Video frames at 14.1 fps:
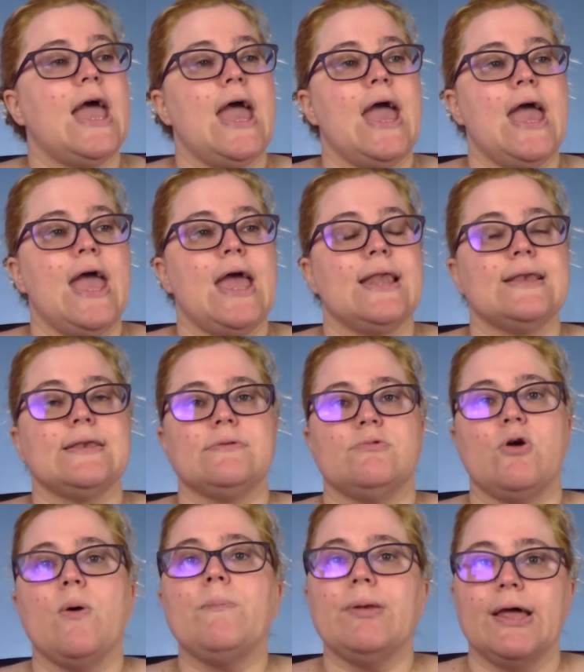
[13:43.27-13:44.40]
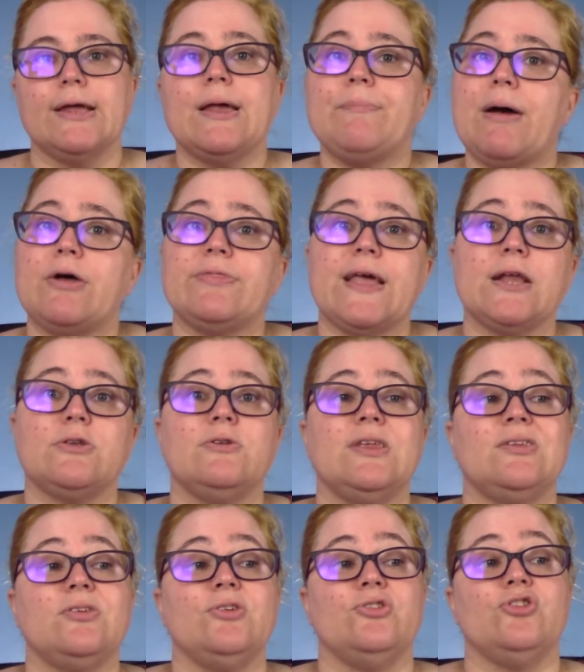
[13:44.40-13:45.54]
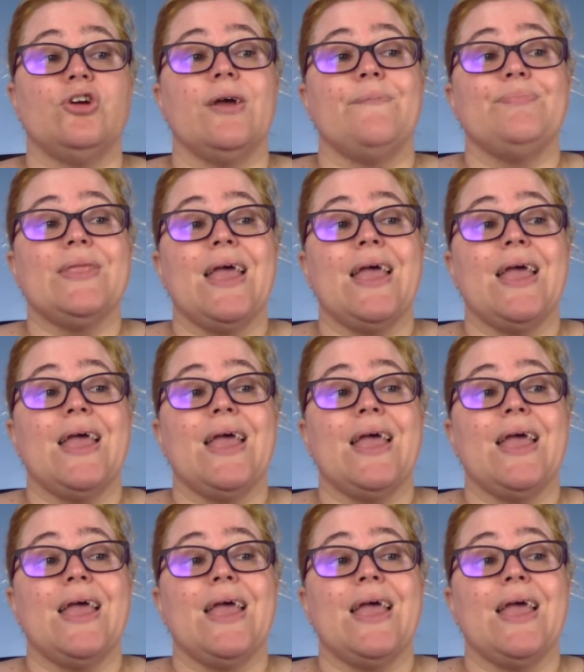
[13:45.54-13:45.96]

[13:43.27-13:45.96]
and complain about that to the teacher.